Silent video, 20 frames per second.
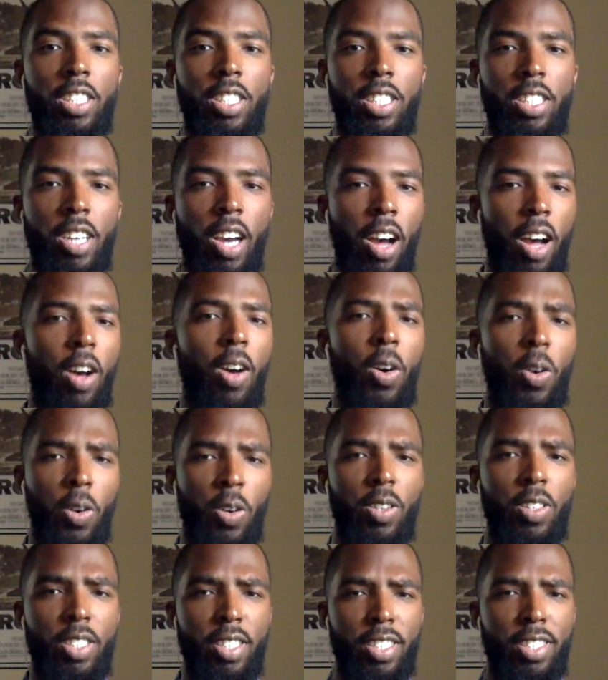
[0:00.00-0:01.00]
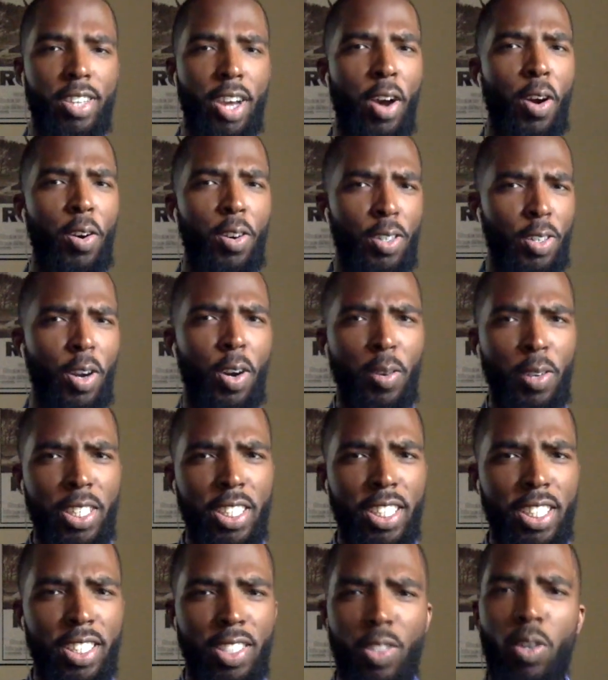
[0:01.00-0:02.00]

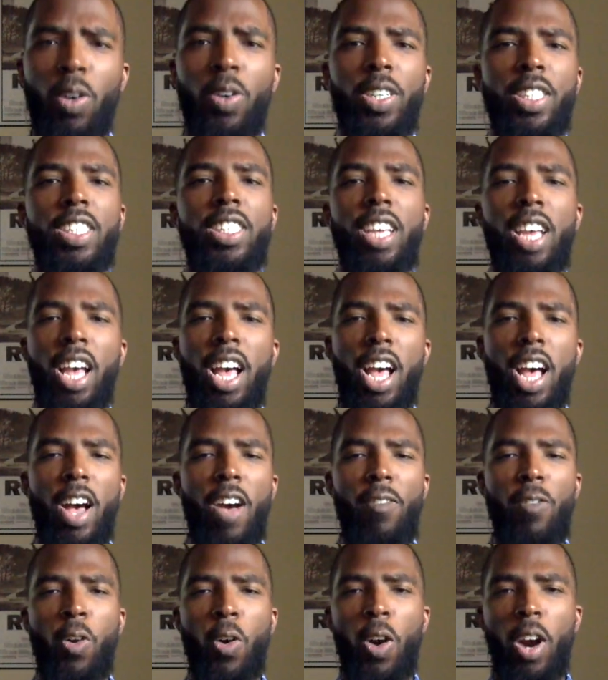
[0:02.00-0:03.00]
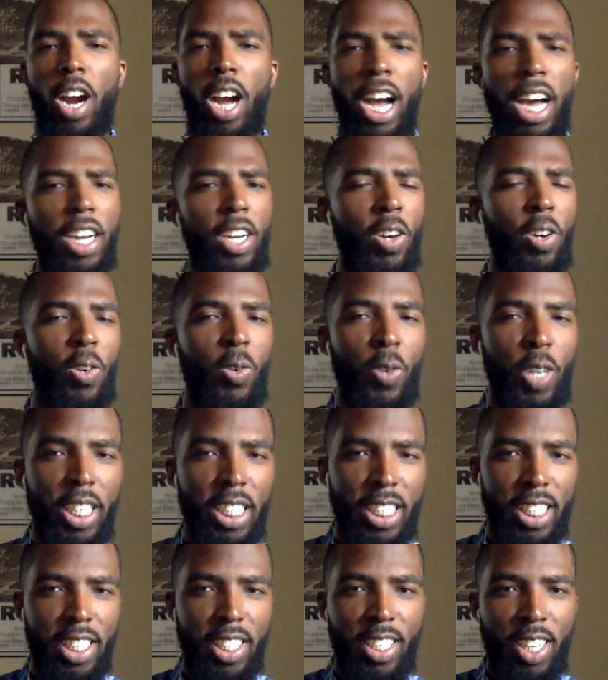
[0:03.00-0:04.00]
Taurus, for unknown
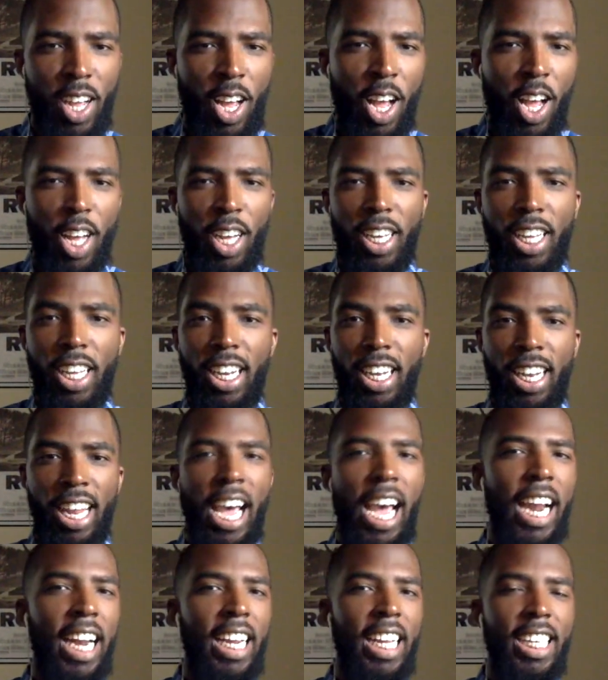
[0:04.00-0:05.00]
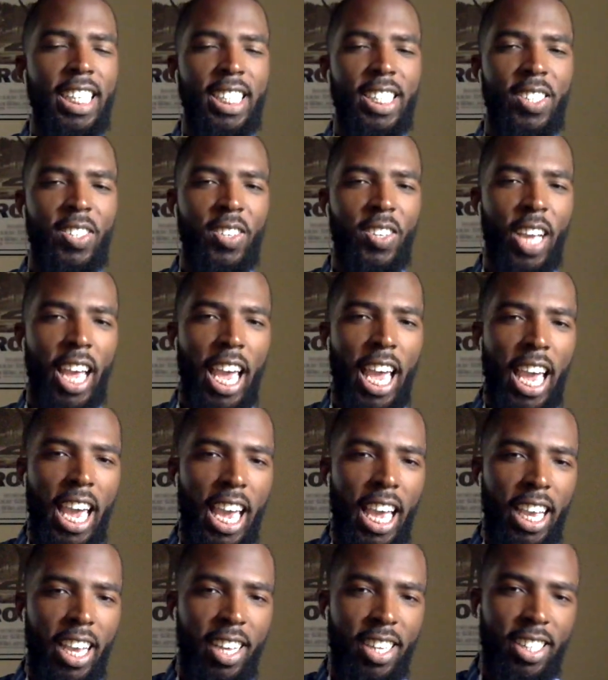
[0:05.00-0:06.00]
reason, collided into
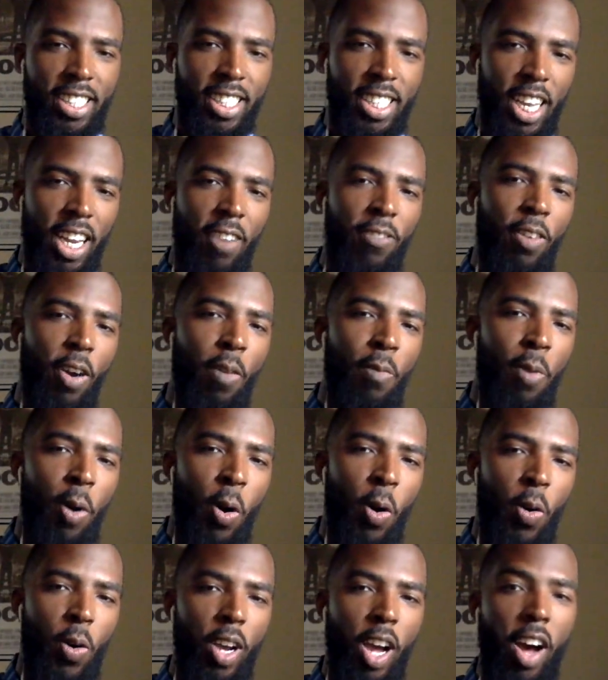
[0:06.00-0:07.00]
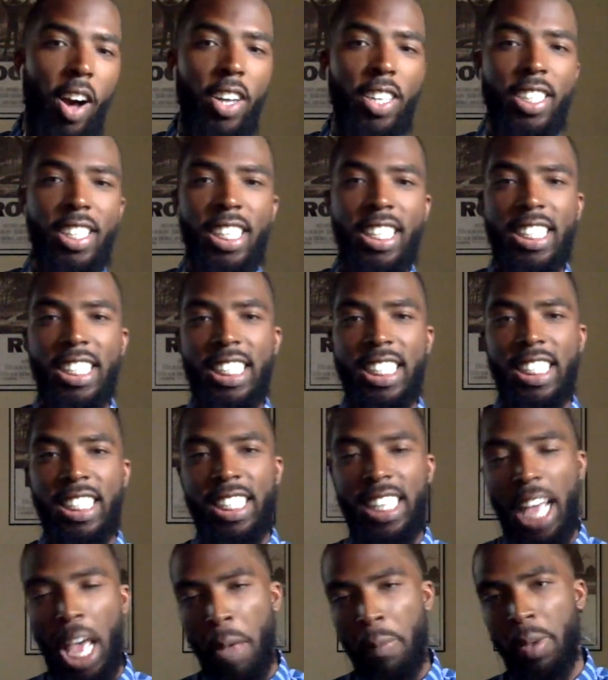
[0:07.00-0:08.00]
a telephone pole, causing it to
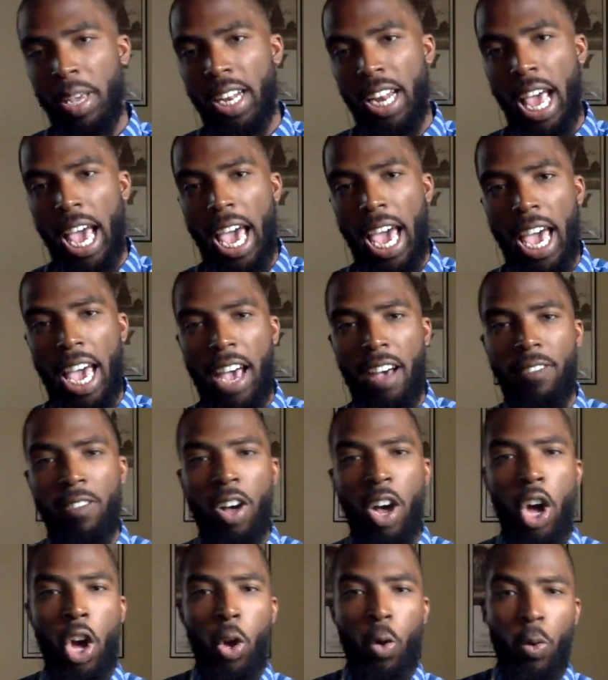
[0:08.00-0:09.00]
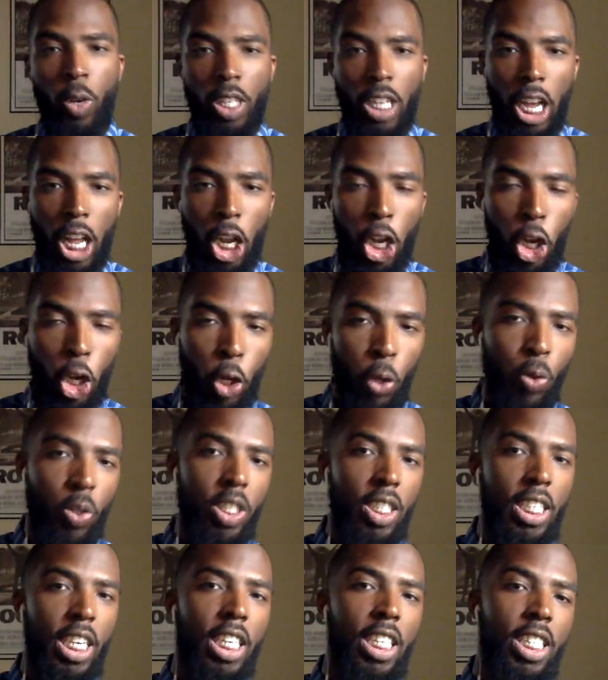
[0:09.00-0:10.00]
snap in half with a loose
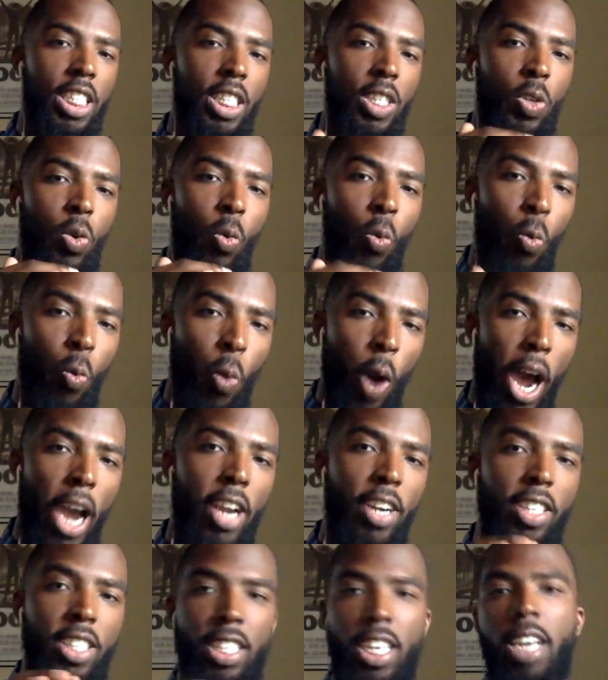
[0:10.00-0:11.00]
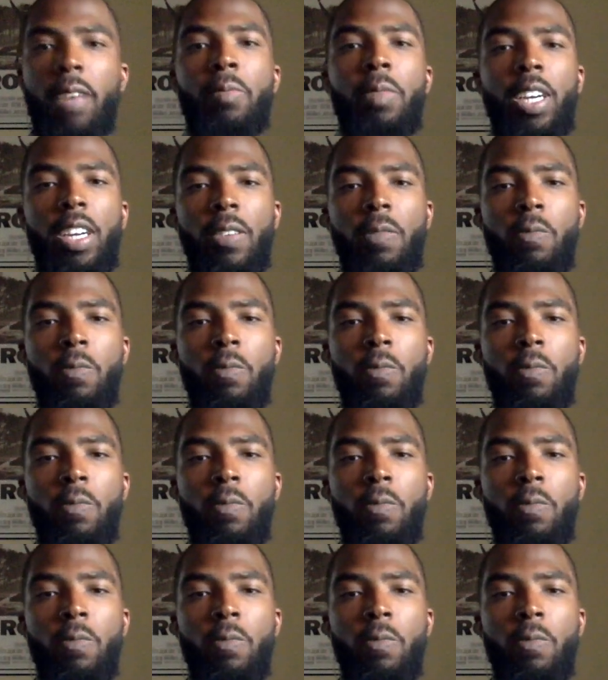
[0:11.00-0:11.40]
tension wire snapping.